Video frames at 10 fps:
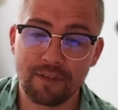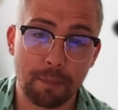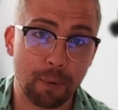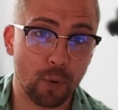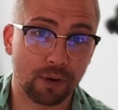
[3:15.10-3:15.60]
if
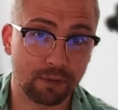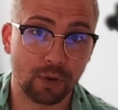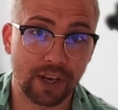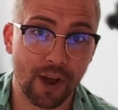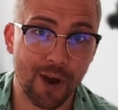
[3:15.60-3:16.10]
you're bored of
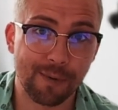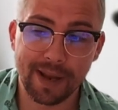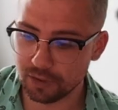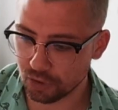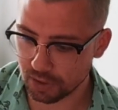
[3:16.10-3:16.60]
looking at
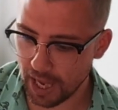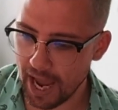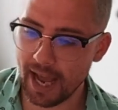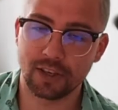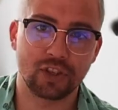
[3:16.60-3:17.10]
OBS, just
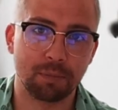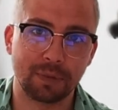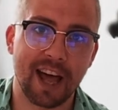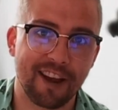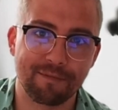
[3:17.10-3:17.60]
add
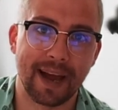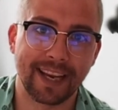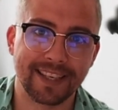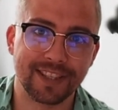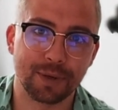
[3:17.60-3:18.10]
some life
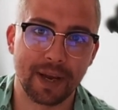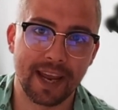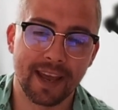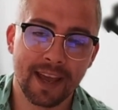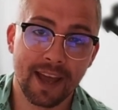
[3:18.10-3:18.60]
back into
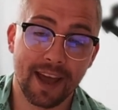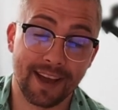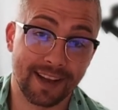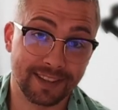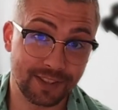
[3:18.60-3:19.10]
it.
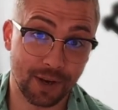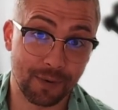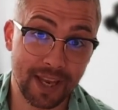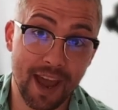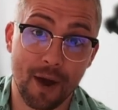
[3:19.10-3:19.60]

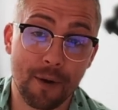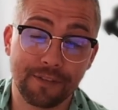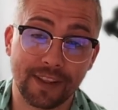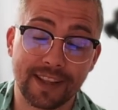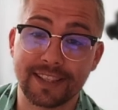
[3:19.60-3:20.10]
So yeah,
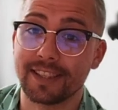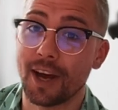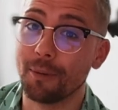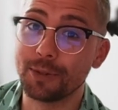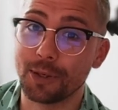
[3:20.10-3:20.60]
hopefully this has
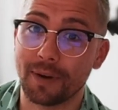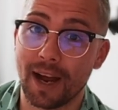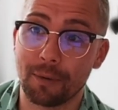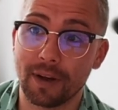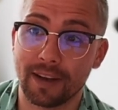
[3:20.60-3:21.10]
helped you
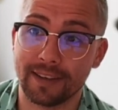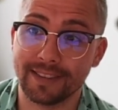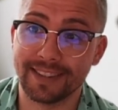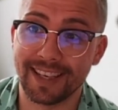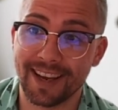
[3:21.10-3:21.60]
out
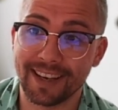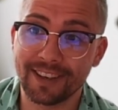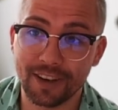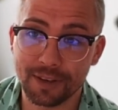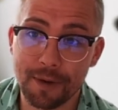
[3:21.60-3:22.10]

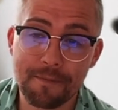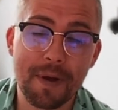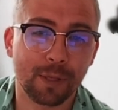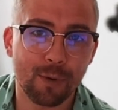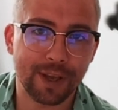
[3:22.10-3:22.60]
and got
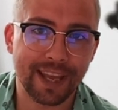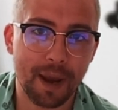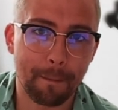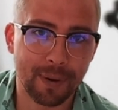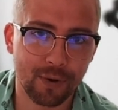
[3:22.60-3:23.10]
you
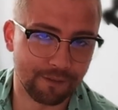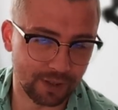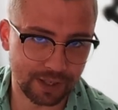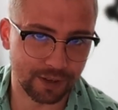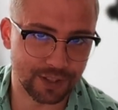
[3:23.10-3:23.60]
looking
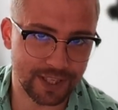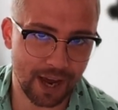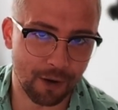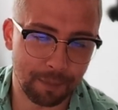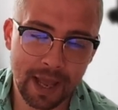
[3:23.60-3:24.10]
beautiful in your
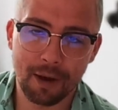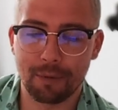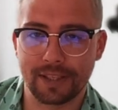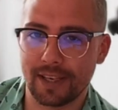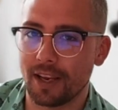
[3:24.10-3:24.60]
setup. I
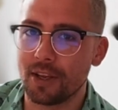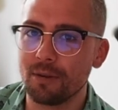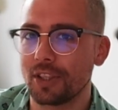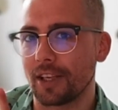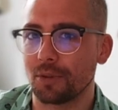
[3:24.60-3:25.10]
want to say a
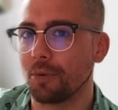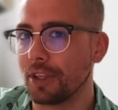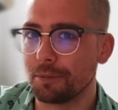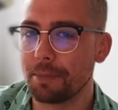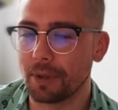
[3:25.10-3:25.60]
huge thanks to all
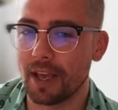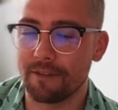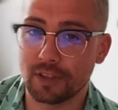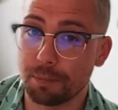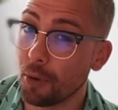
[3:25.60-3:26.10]
these people
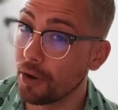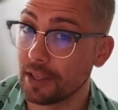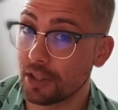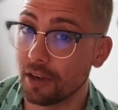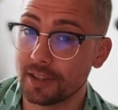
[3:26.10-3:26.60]
here for supporting
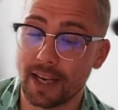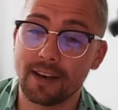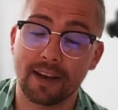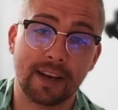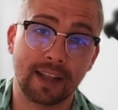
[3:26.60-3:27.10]
this
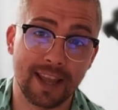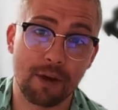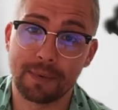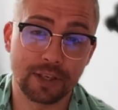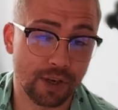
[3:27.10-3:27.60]
content and
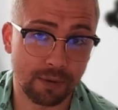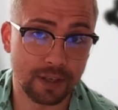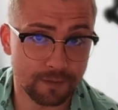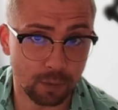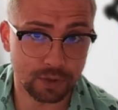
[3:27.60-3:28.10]
allowing me to do
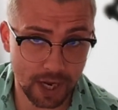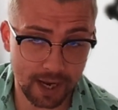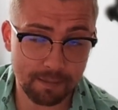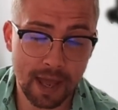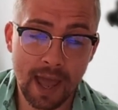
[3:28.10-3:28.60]
this full
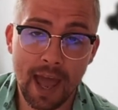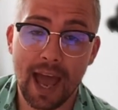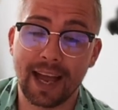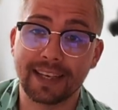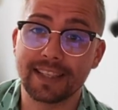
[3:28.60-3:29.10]
time.
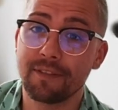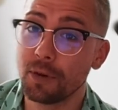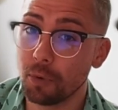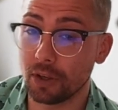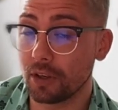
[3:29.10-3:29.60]
And if
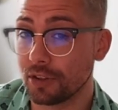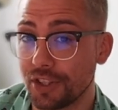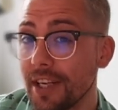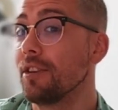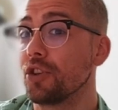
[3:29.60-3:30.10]
you want to
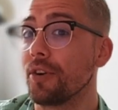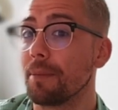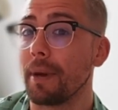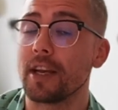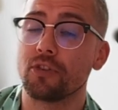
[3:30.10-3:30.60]
consider
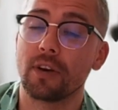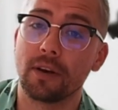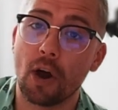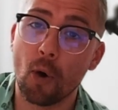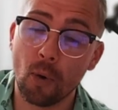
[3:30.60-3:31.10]
joining
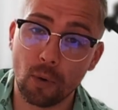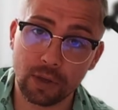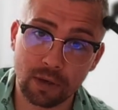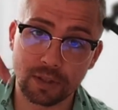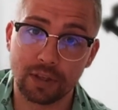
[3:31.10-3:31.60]
Patreon
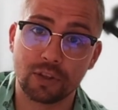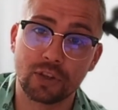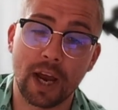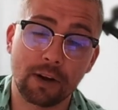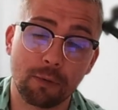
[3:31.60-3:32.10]
or using the
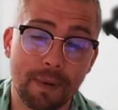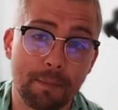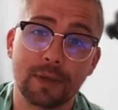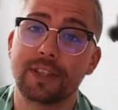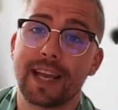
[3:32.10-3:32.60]
channel
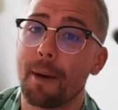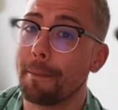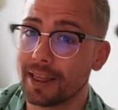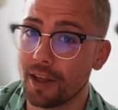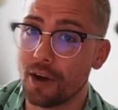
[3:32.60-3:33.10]
members
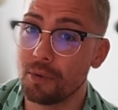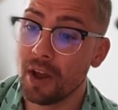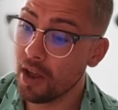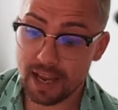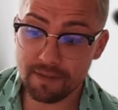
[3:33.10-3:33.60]
down
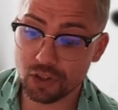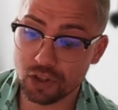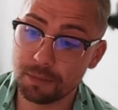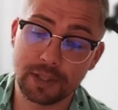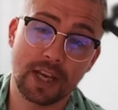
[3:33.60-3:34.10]
below, even
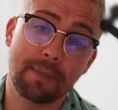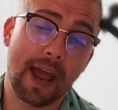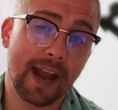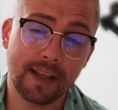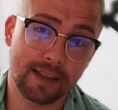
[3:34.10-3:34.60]
super
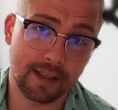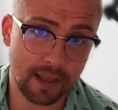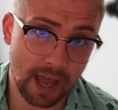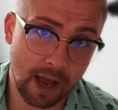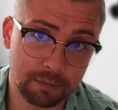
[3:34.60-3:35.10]
tip, anything
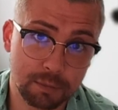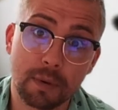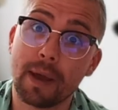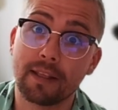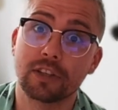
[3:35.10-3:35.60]
that helps
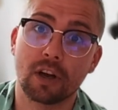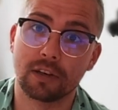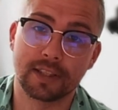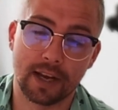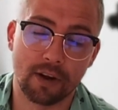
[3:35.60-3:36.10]
me make this
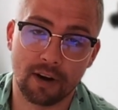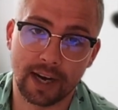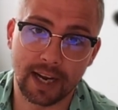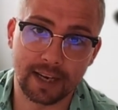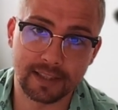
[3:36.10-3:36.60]
content,
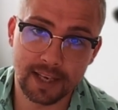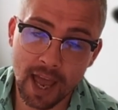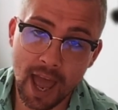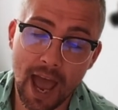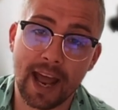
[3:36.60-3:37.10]
alright guys?
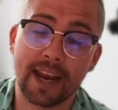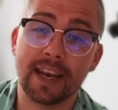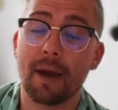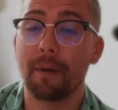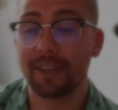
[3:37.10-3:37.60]

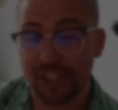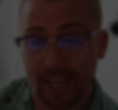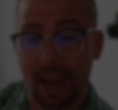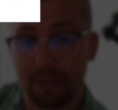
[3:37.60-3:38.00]
And check